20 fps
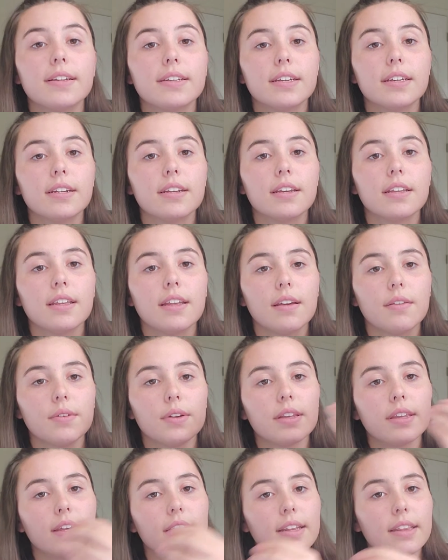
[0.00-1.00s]
ended, and then I
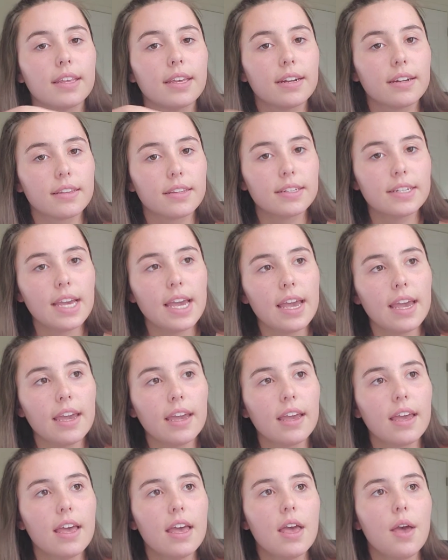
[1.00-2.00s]
would clean at the end of the
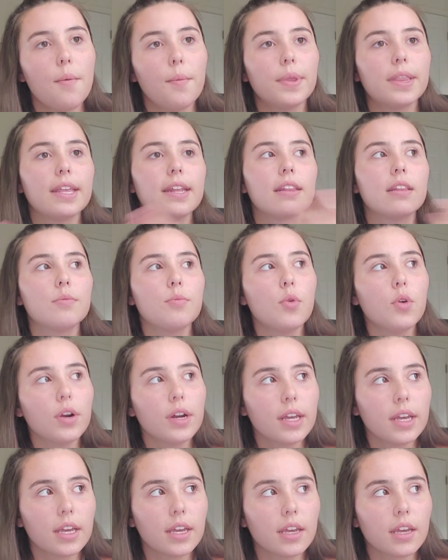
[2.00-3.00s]
day, but then in the
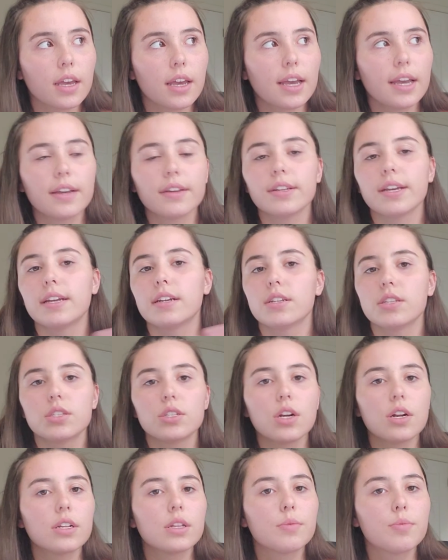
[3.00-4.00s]
morning I had to
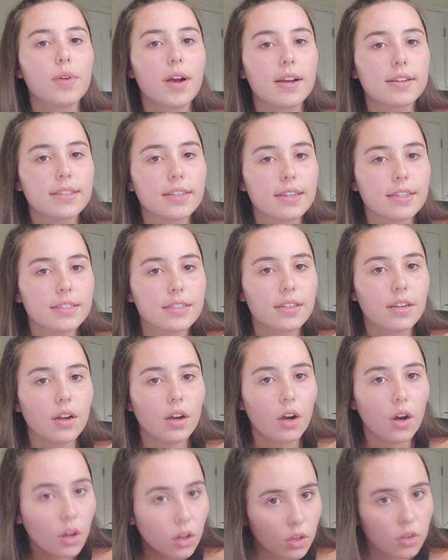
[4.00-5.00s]
start the process
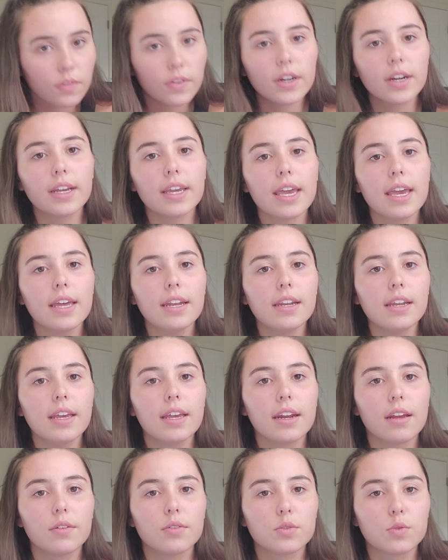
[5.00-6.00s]
all over again,
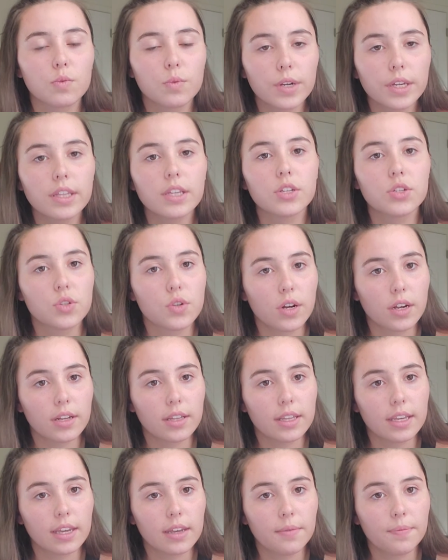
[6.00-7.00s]
and I was really
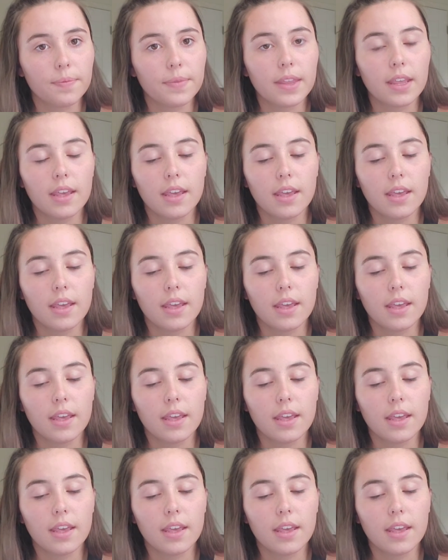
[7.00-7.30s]
struggling.